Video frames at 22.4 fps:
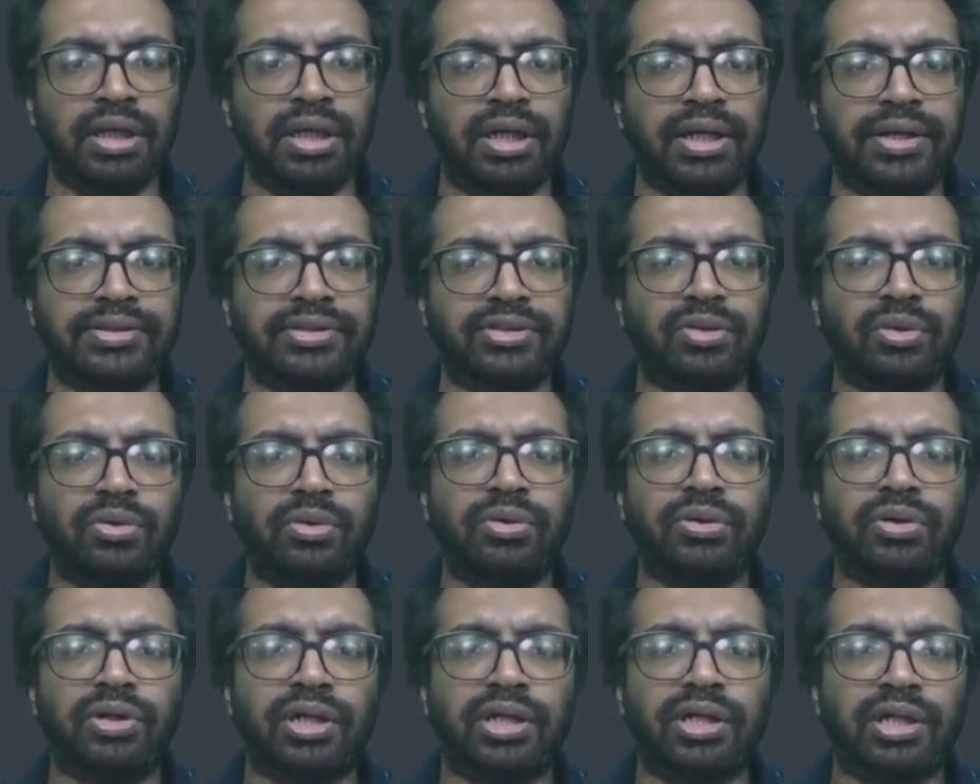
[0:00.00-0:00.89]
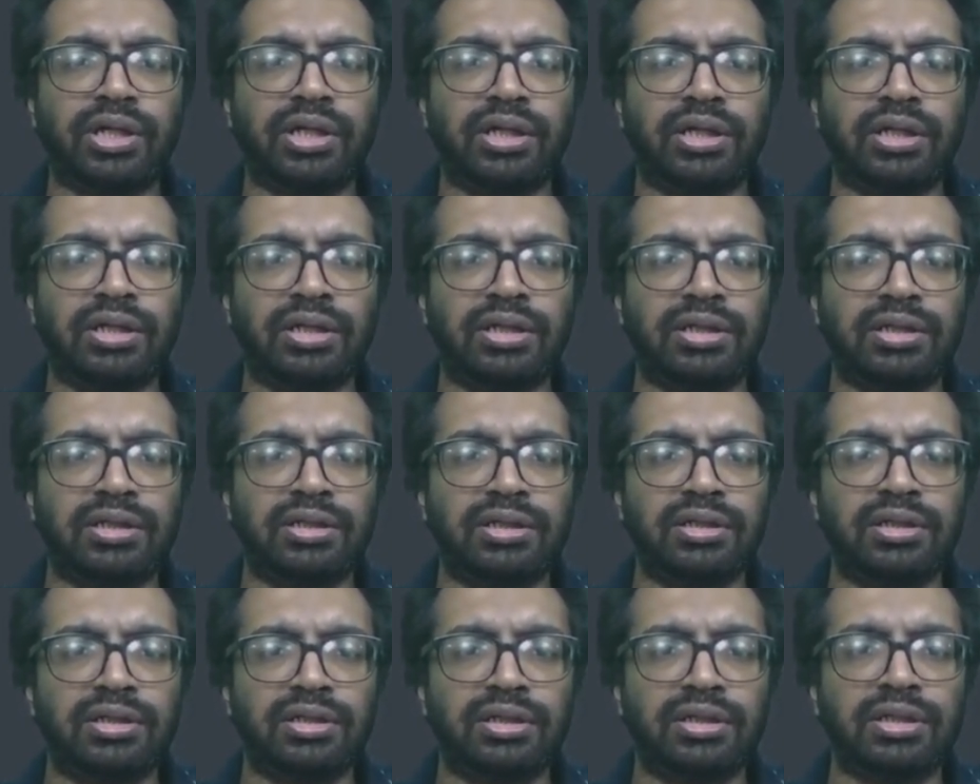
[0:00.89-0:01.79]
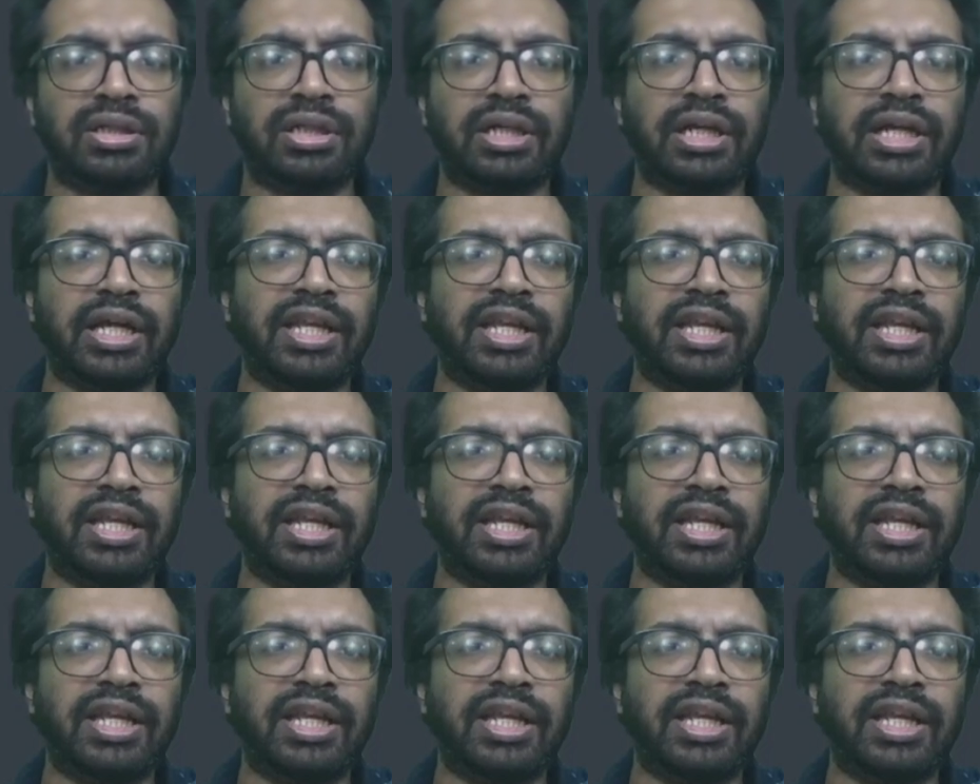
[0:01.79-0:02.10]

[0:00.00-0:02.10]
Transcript: it's going to return the